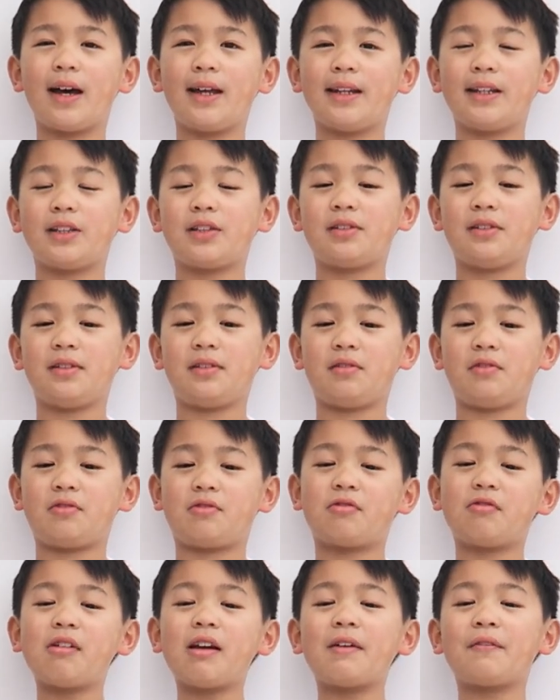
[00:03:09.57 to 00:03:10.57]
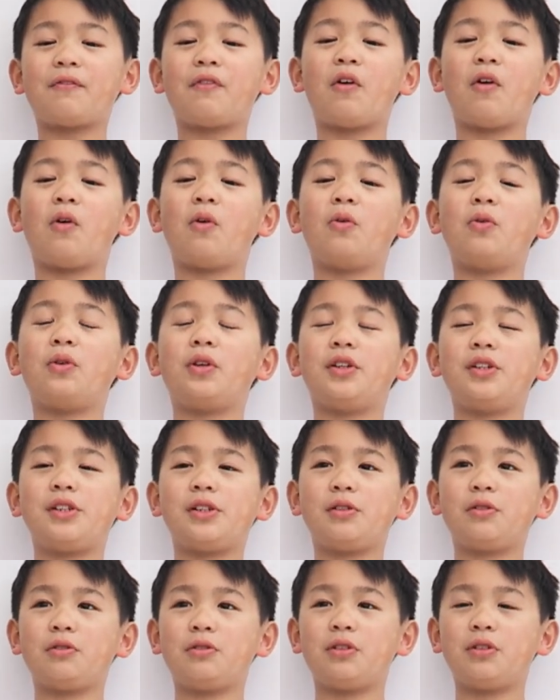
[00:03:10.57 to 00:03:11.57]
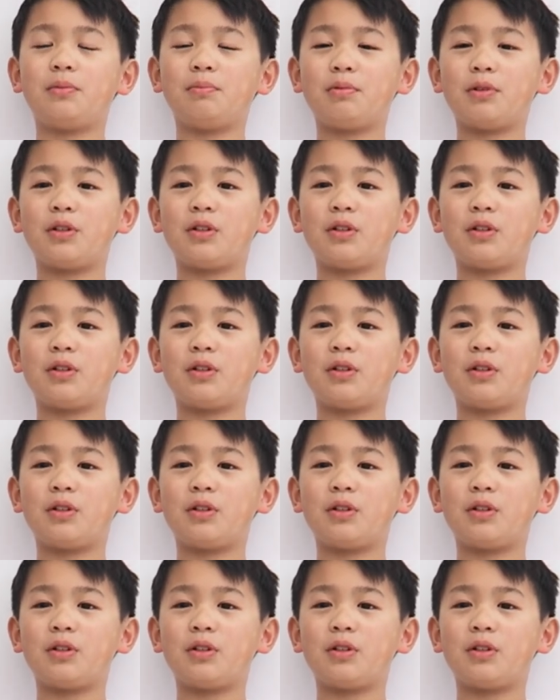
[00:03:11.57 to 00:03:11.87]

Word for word: and it's great for older children